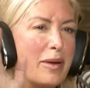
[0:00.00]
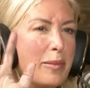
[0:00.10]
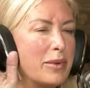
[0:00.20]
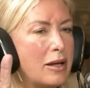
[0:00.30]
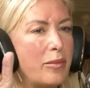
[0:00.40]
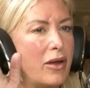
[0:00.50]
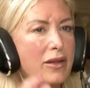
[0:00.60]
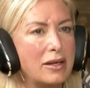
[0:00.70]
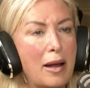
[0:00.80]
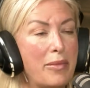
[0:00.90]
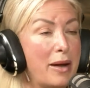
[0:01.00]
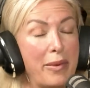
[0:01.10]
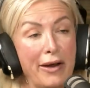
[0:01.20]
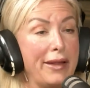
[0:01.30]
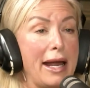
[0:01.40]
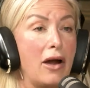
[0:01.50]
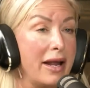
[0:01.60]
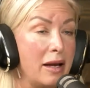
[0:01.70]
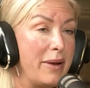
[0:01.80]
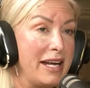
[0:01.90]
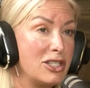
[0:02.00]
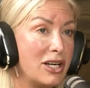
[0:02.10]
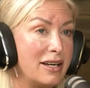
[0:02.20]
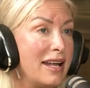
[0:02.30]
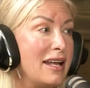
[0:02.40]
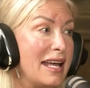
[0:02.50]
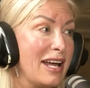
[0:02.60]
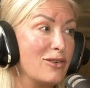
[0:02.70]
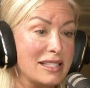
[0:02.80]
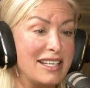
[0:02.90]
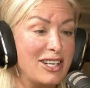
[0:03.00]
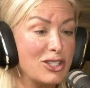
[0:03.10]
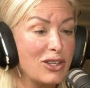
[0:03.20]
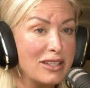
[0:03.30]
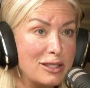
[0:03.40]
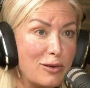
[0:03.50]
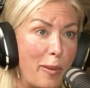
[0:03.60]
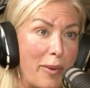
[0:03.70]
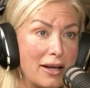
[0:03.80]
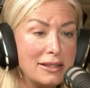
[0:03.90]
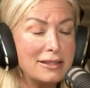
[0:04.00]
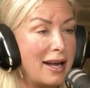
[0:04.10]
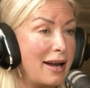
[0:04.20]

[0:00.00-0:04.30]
And people tell me all the time that apparently our inpatient and residential is robust.